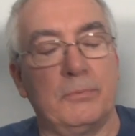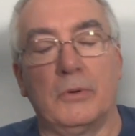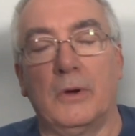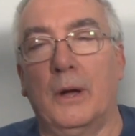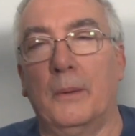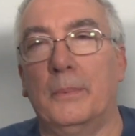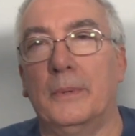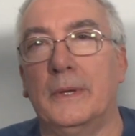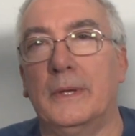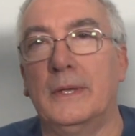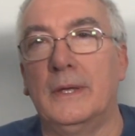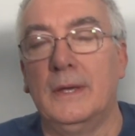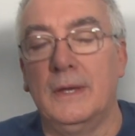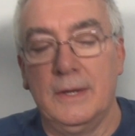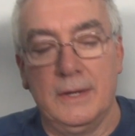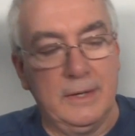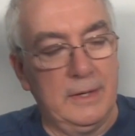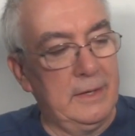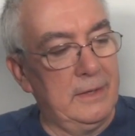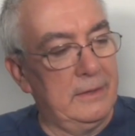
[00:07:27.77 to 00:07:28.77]
Probably
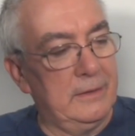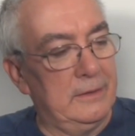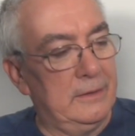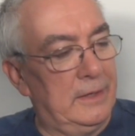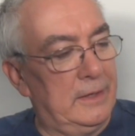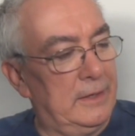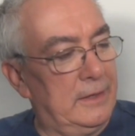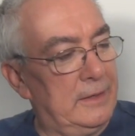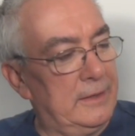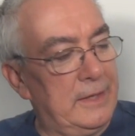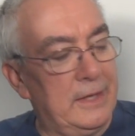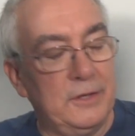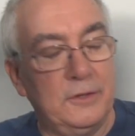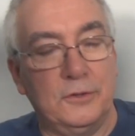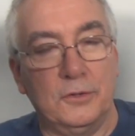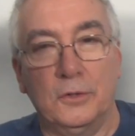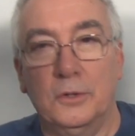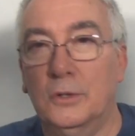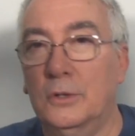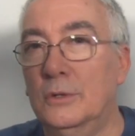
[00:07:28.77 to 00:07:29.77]
they
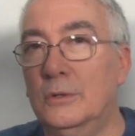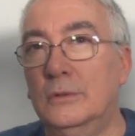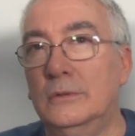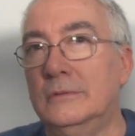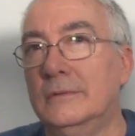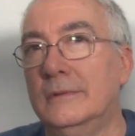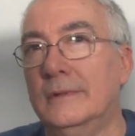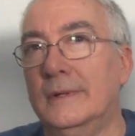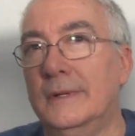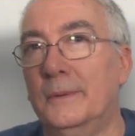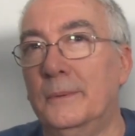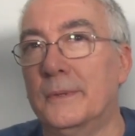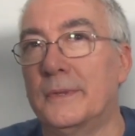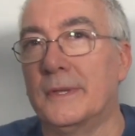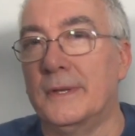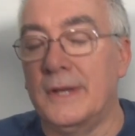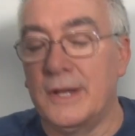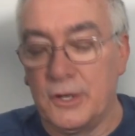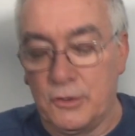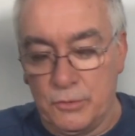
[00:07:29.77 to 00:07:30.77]
do,
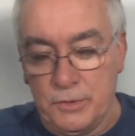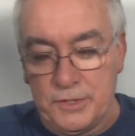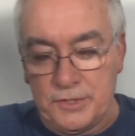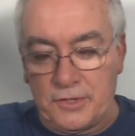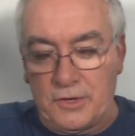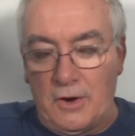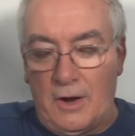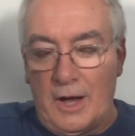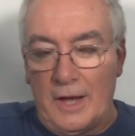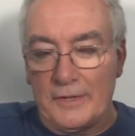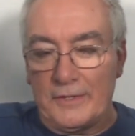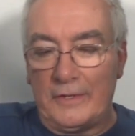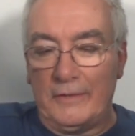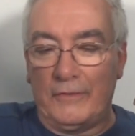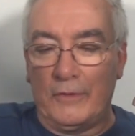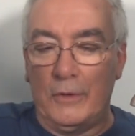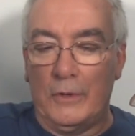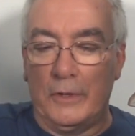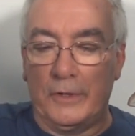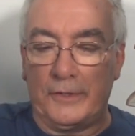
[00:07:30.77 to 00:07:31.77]
with an increased cost,
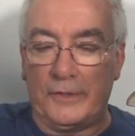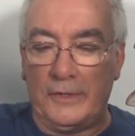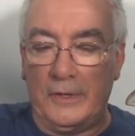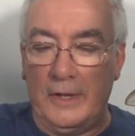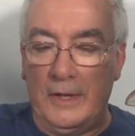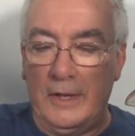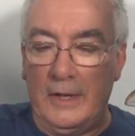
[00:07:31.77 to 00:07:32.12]
of course.